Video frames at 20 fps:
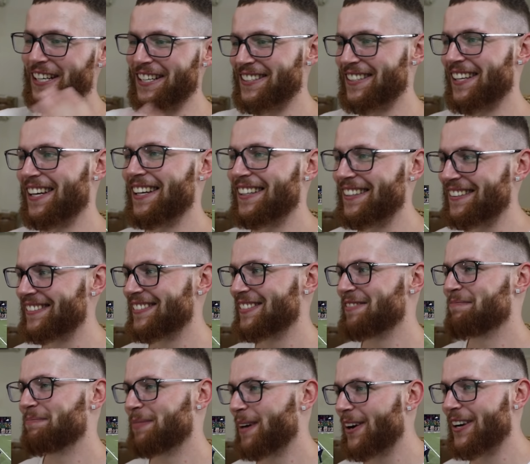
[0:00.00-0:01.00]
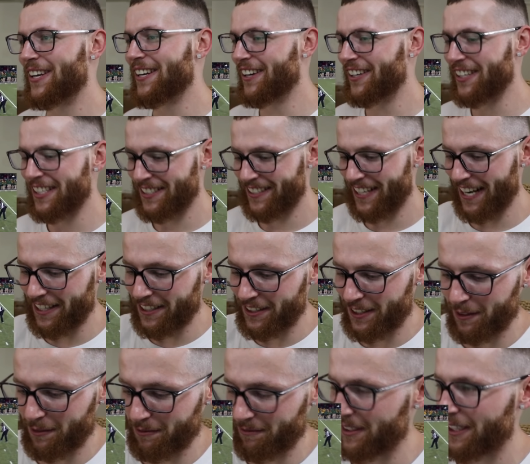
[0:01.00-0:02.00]
It's like, bro, you're not gonna change
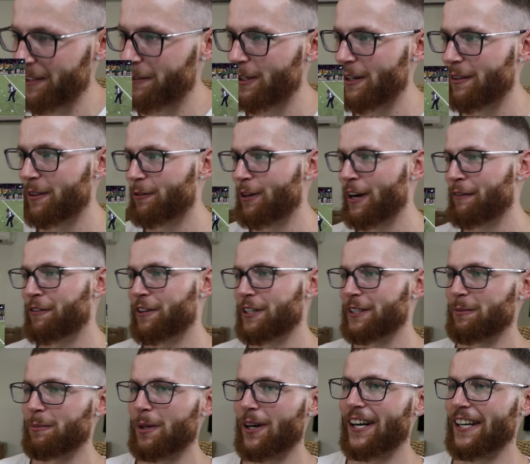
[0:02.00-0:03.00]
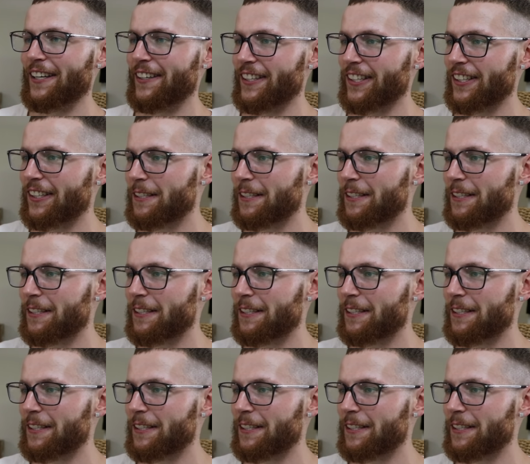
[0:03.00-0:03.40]
the the, the referee's mind.